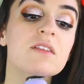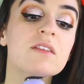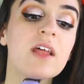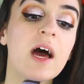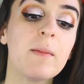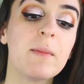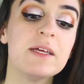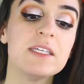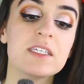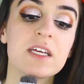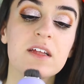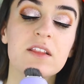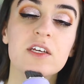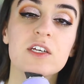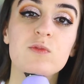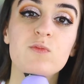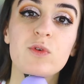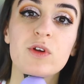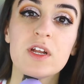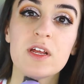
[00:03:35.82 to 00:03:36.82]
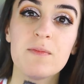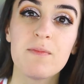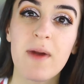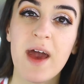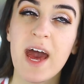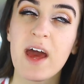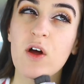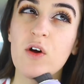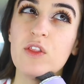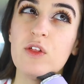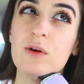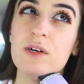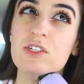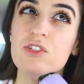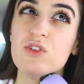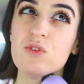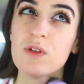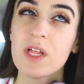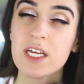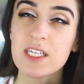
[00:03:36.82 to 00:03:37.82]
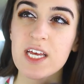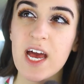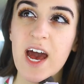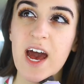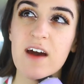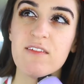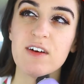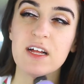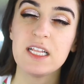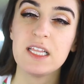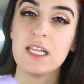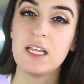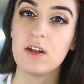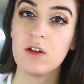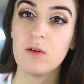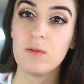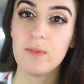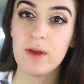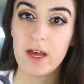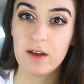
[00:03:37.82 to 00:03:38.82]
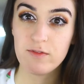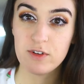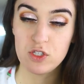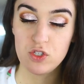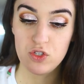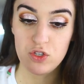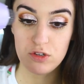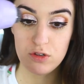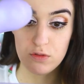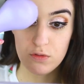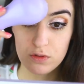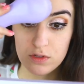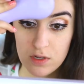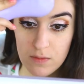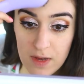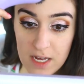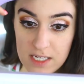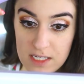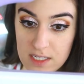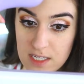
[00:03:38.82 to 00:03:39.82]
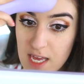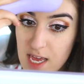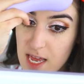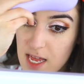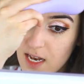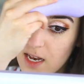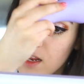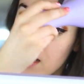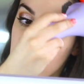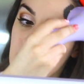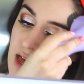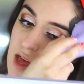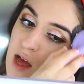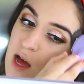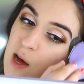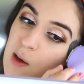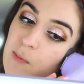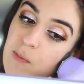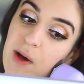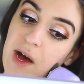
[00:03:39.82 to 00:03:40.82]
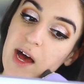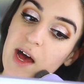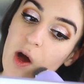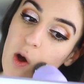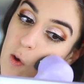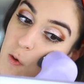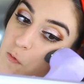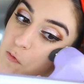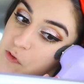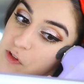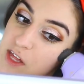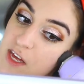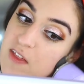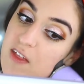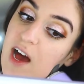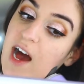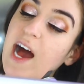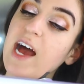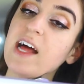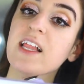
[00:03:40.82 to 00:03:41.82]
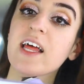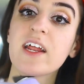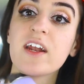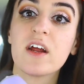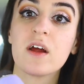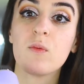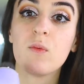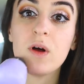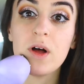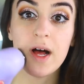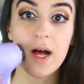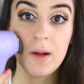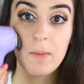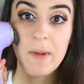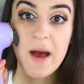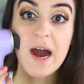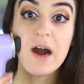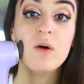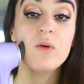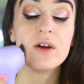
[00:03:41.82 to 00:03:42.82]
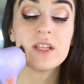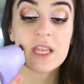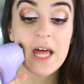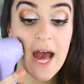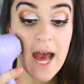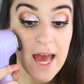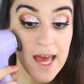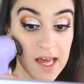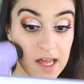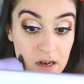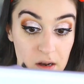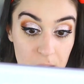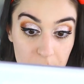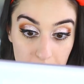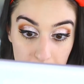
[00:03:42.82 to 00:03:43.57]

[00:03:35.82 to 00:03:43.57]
that my skin looks pretty matte, although I do like to have a little bit of a dew to my skin, but hopefully the highlighter will help out with that.